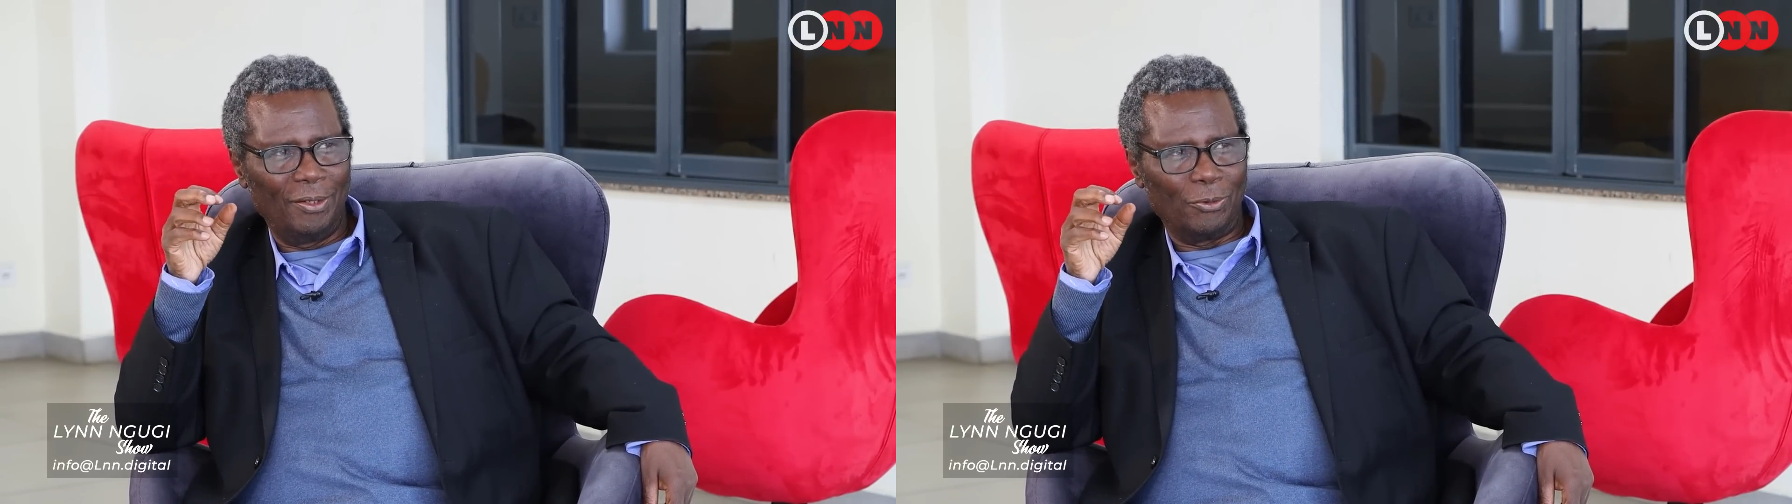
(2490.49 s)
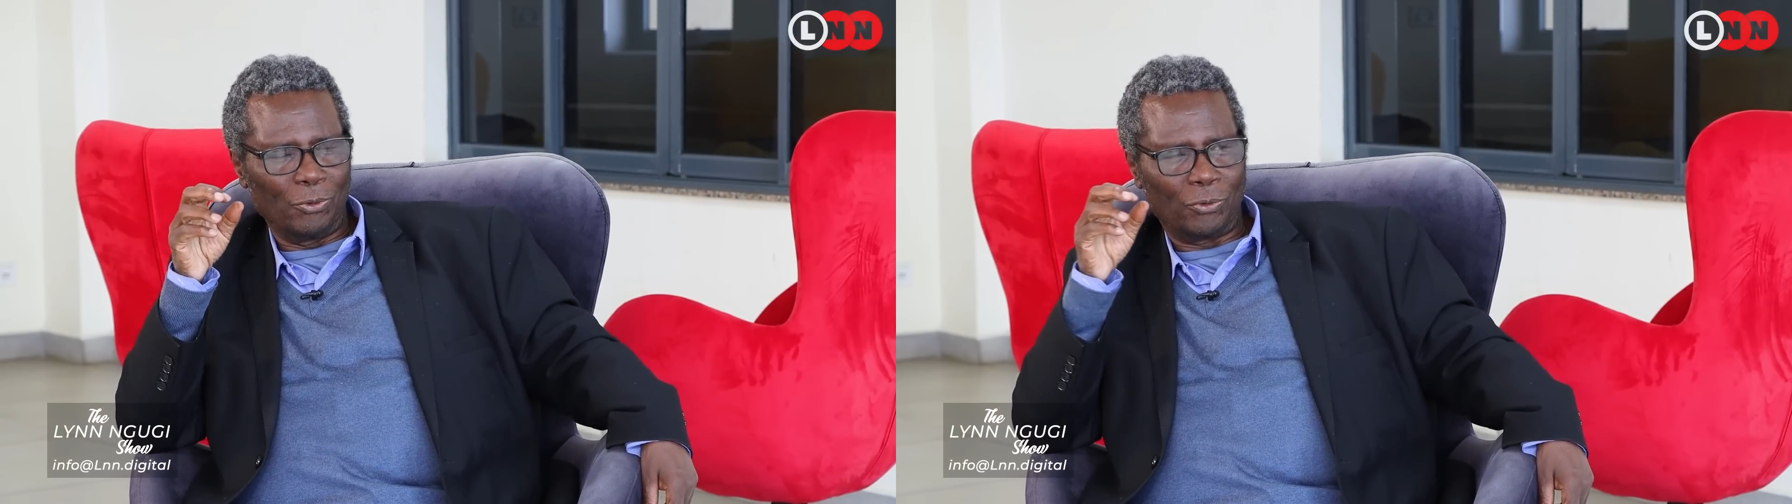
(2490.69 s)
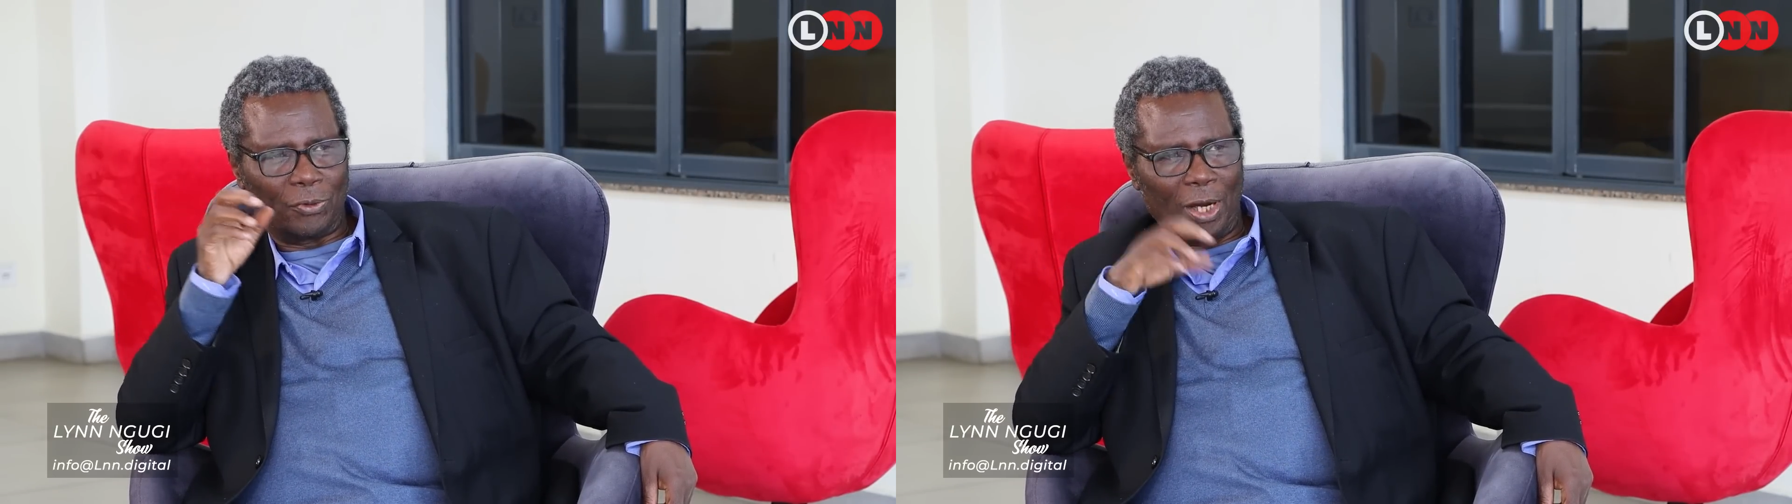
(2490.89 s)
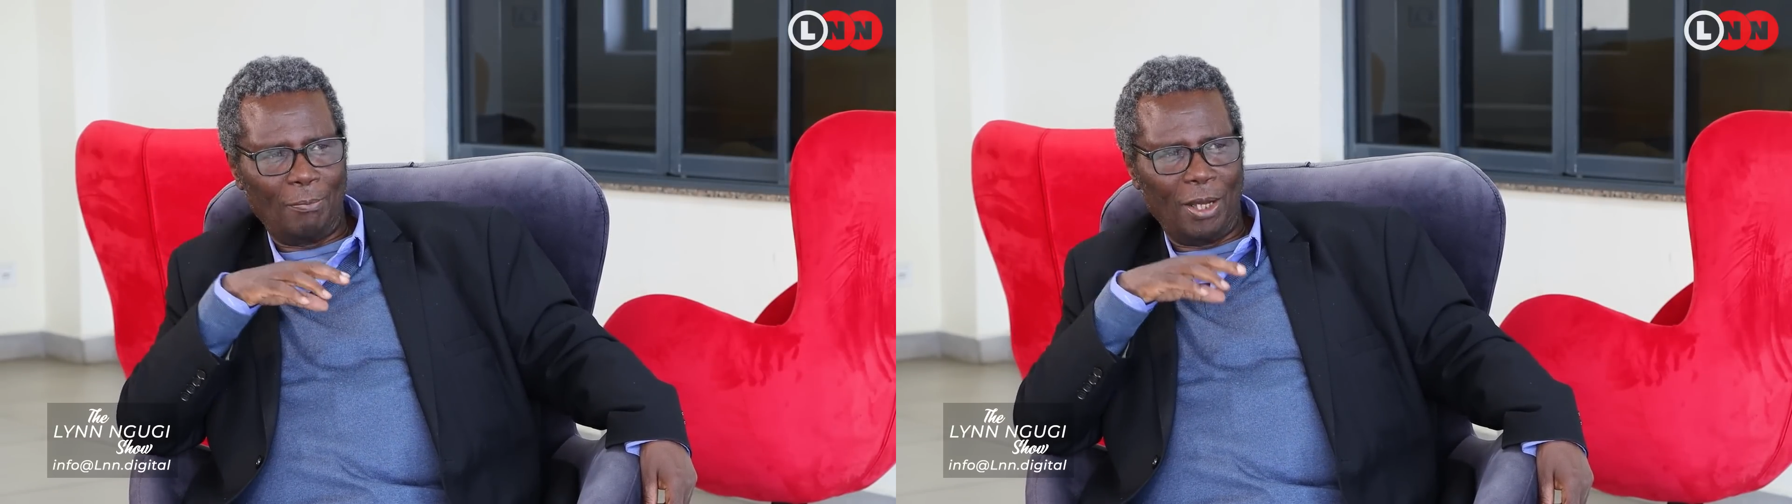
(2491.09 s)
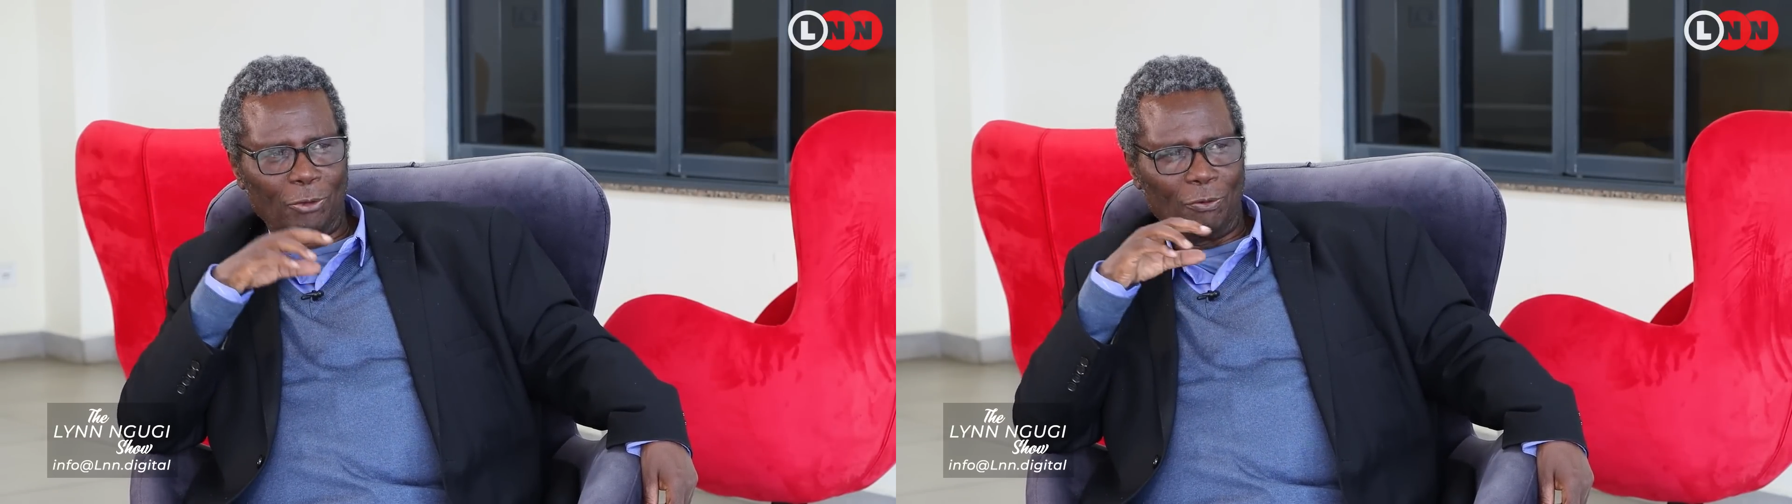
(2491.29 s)
to
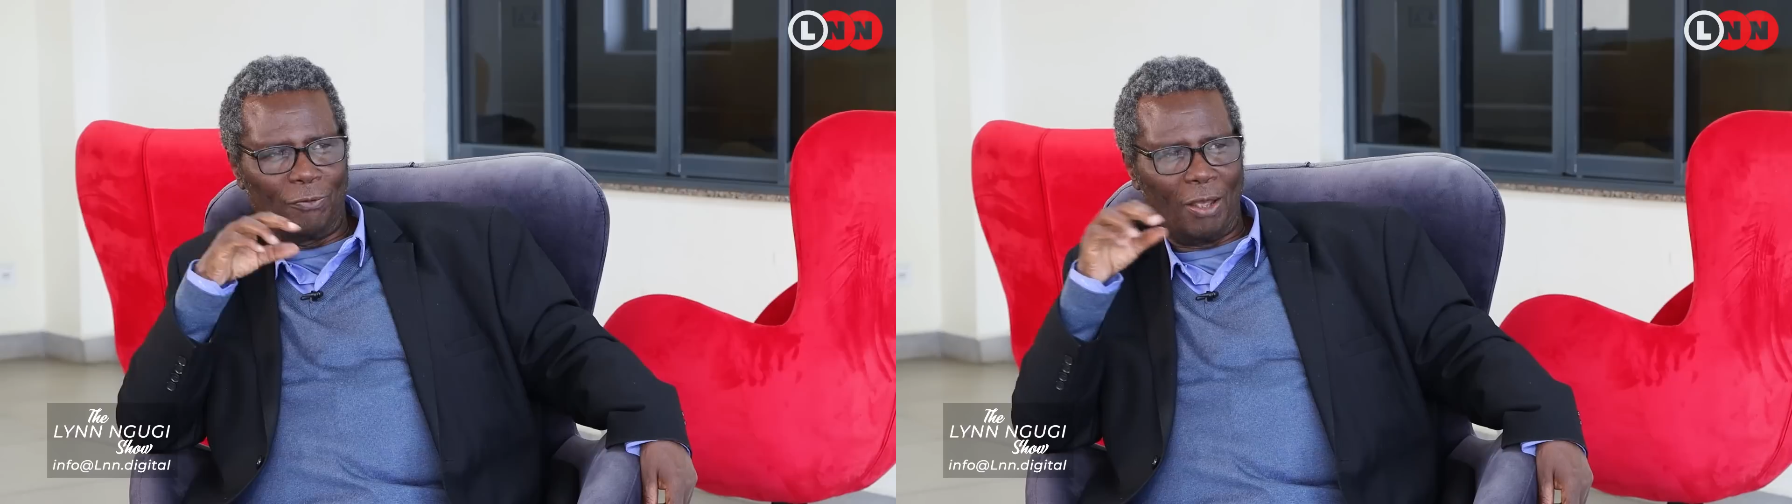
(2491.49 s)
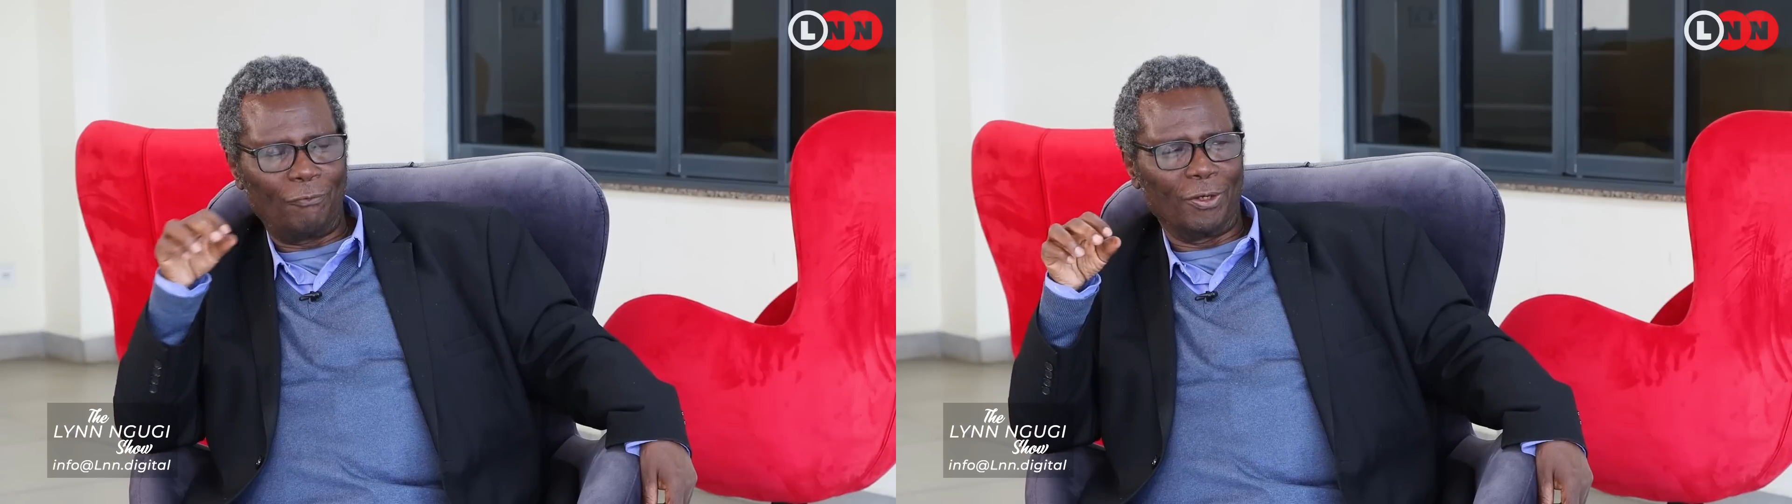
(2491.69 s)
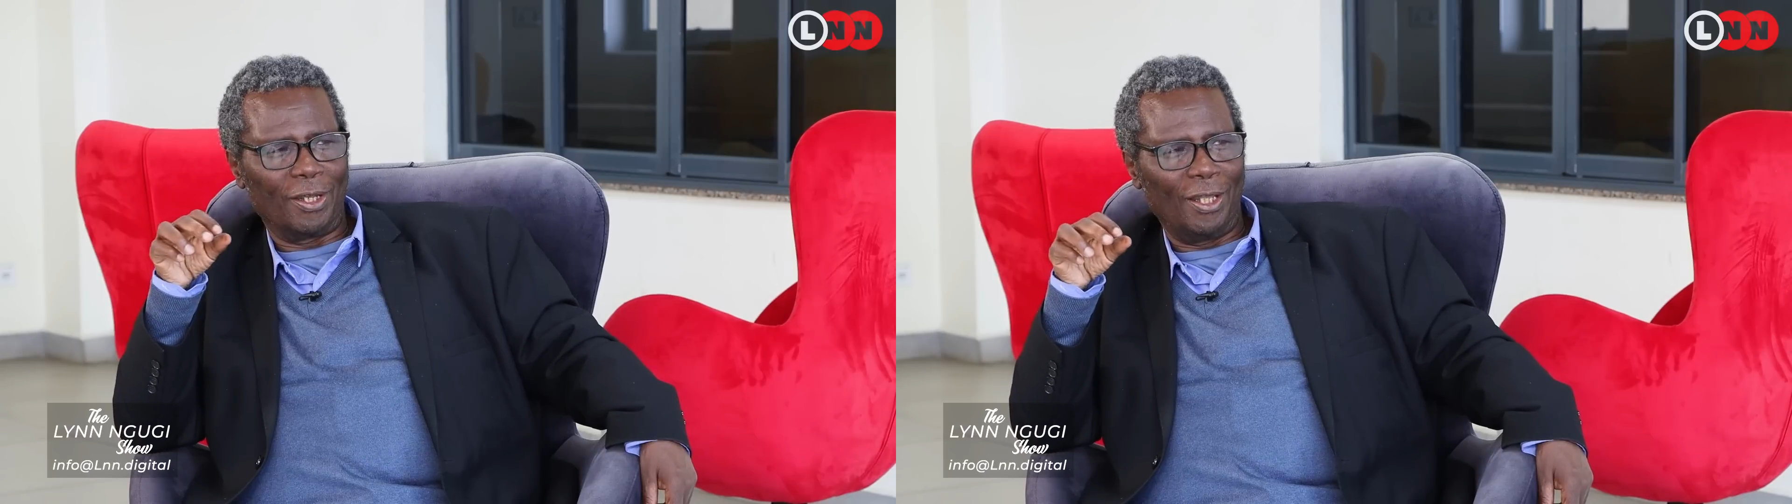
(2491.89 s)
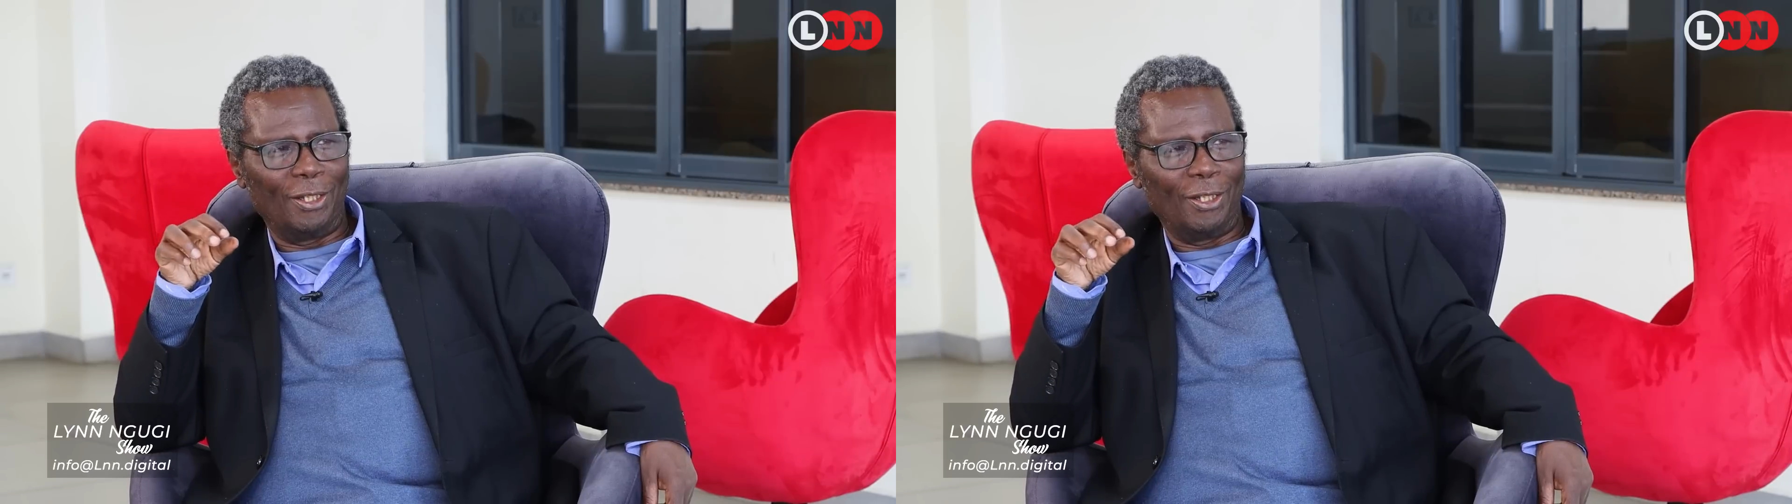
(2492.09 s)
scram out of Africa